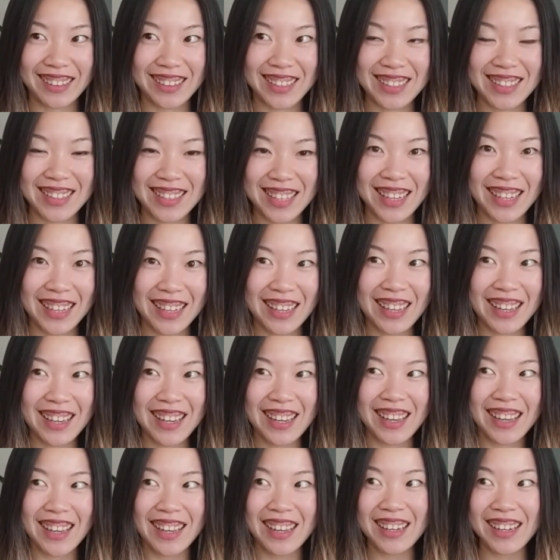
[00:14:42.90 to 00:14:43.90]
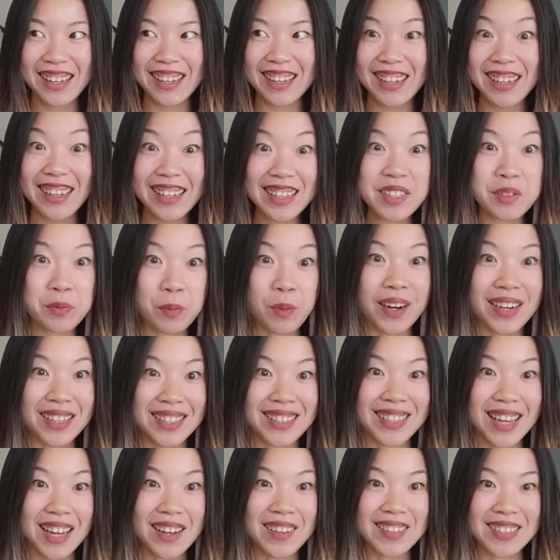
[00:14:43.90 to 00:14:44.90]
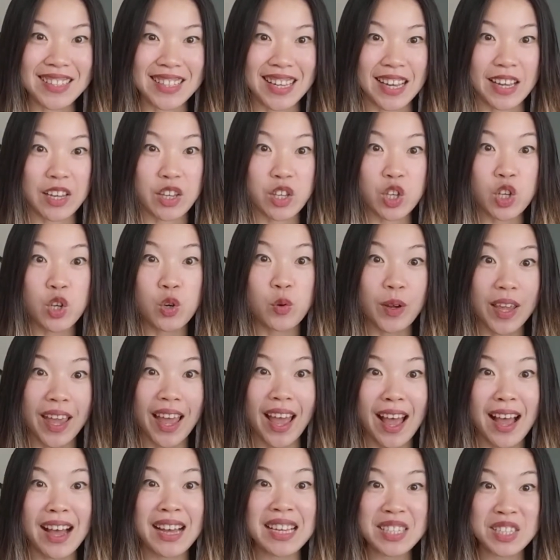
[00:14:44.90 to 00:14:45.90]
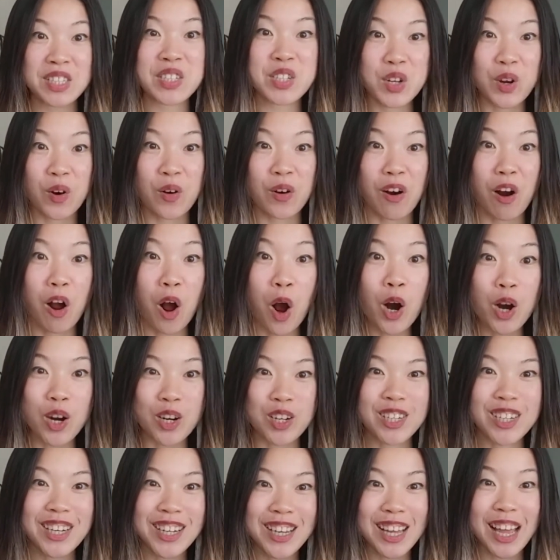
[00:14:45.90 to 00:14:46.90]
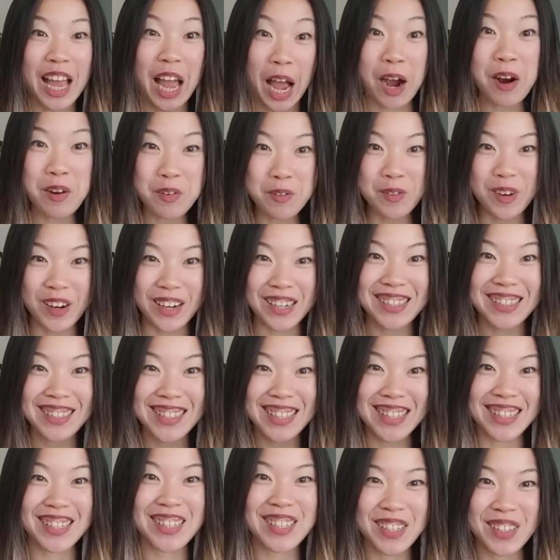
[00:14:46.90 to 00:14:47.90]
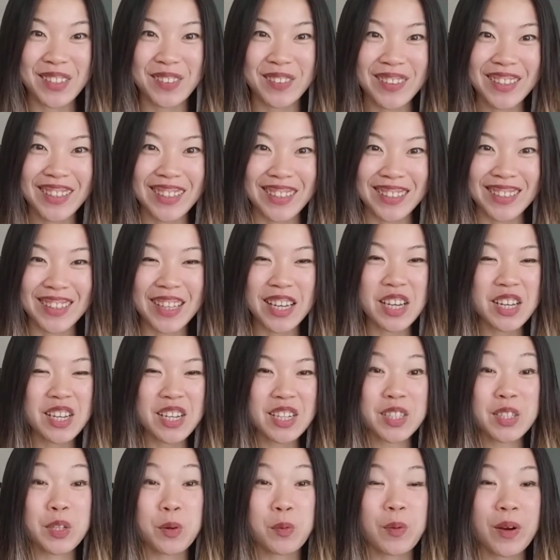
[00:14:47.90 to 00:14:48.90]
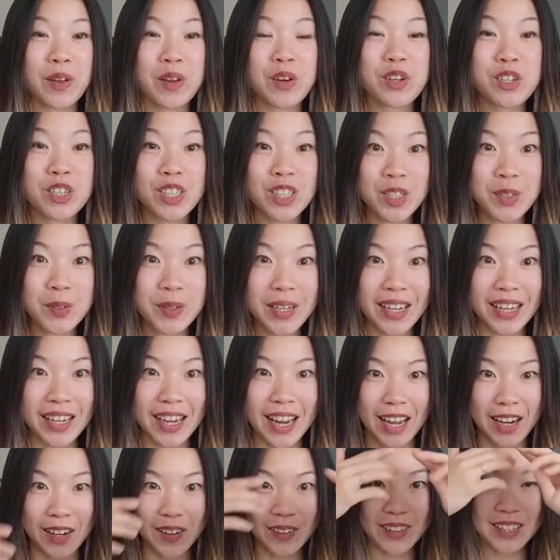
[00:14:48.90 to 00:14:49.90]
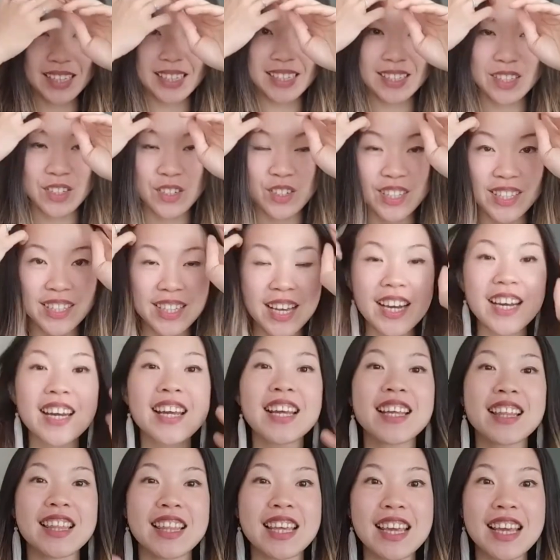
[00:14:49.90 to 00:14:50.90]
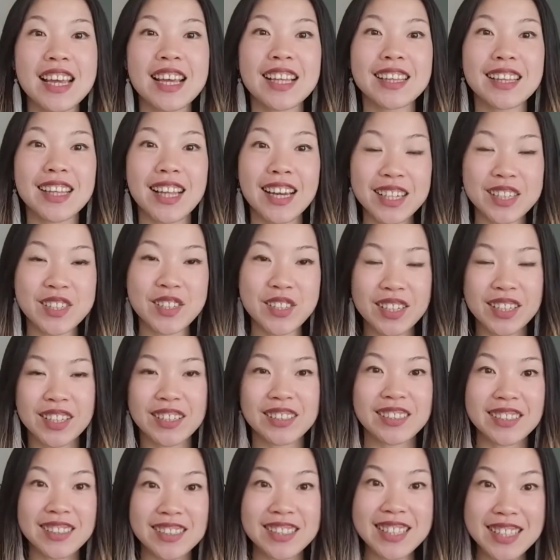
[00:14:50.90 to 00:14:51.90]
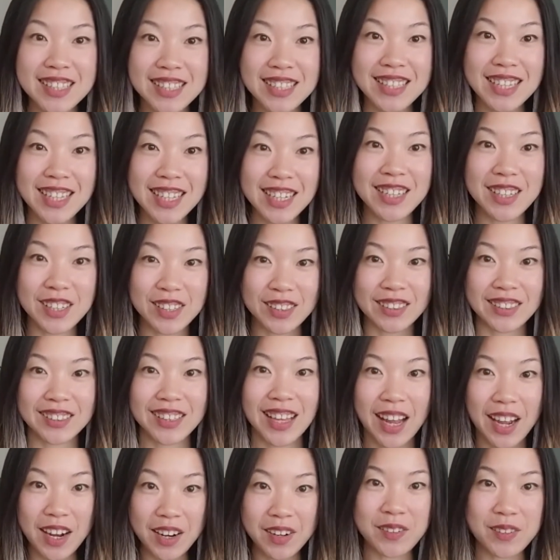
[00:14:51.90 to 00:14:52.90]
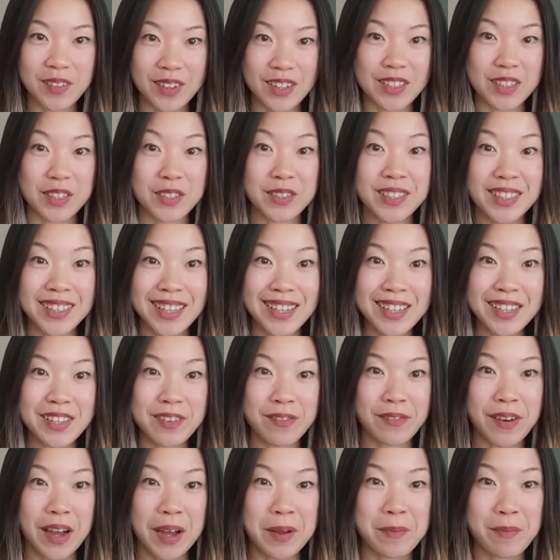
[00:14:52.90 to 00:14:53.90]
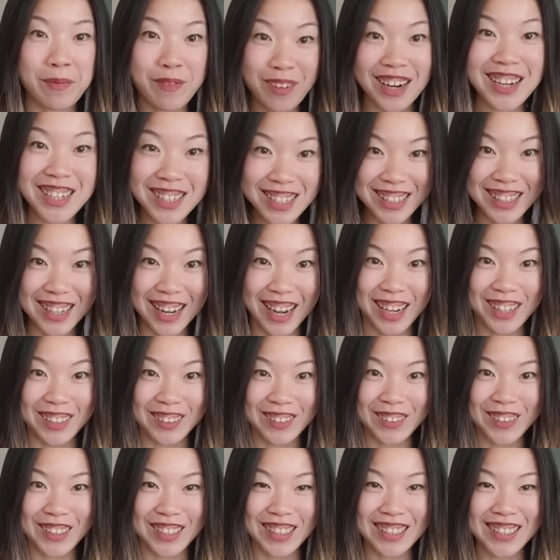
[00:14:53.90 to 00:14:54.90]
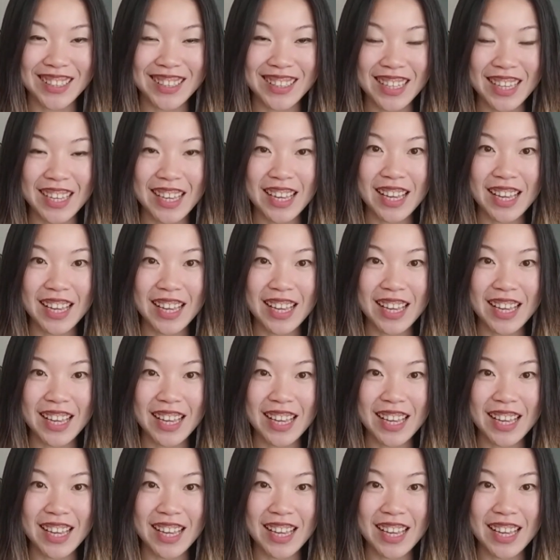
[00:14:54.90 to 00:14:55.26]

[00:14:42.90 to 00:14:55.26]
It is what it sounds like. You cast your heart outwards into the world. So what you're doing now is you're sending the electrical signal outwards, you're sending the vibration outwards